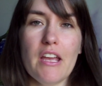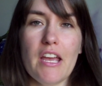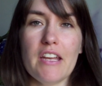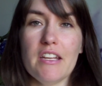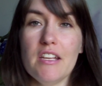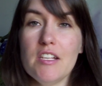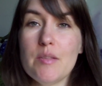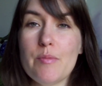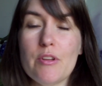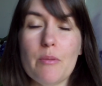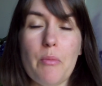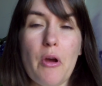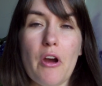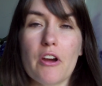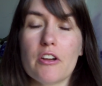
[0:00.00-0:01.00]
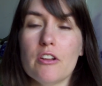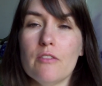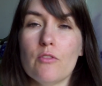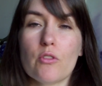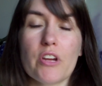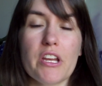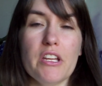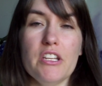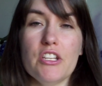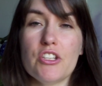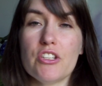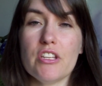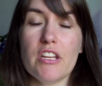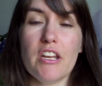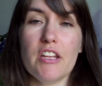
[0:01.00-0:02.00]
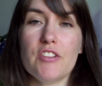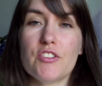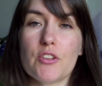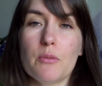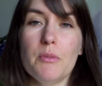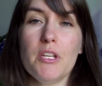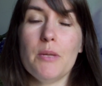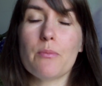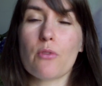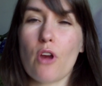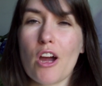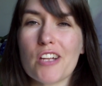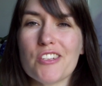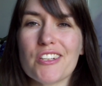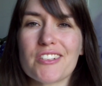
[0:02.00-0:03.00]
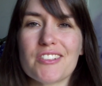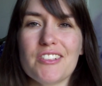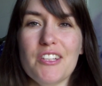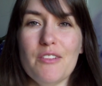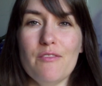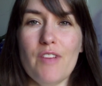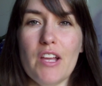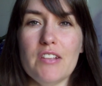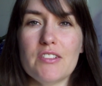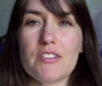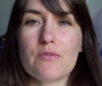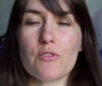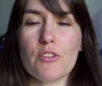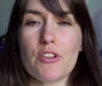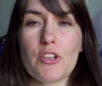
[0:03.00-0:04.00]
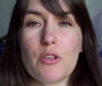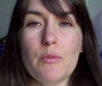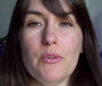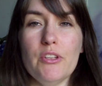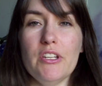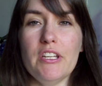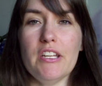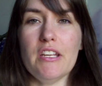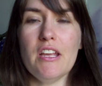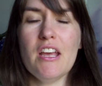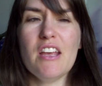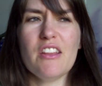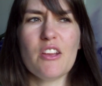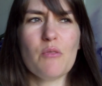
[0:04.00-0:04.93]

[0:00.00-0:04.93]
and he's been a part of or initiated so many projects and events for the community